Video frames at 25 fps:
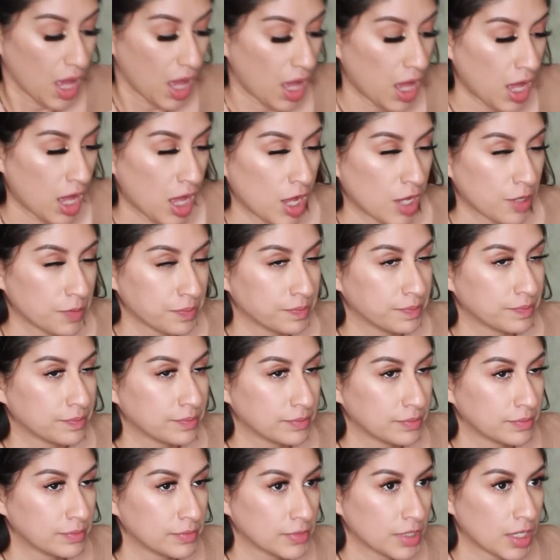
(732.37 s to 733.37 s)
a
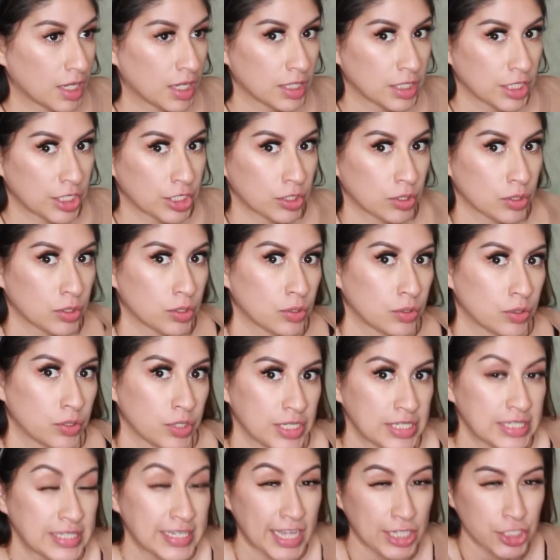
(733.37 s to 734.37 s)
little,
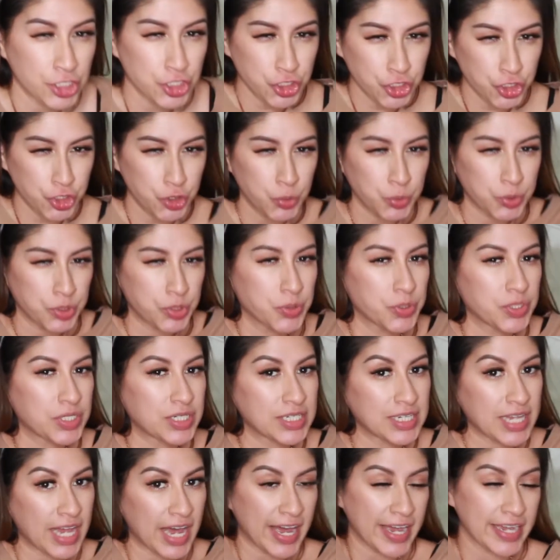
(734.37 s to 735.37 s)
it's not true to
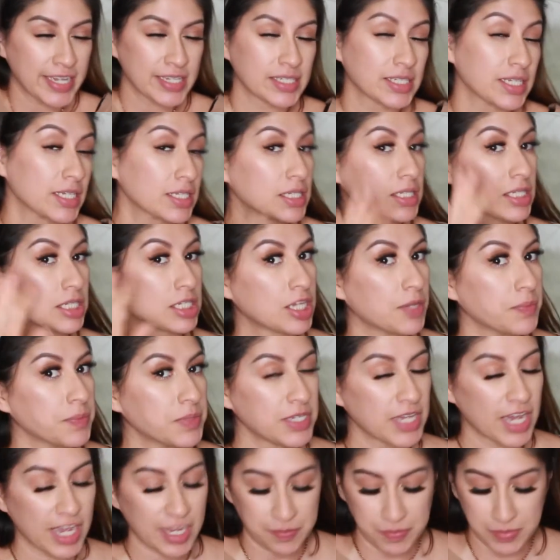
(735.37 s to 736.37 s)
size
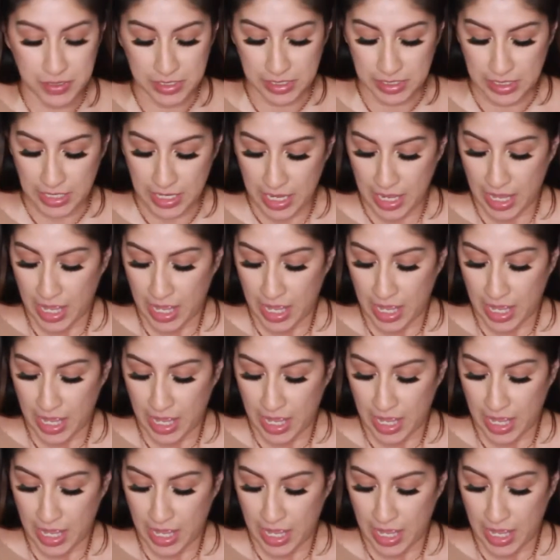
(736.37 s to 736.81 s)
sometimes.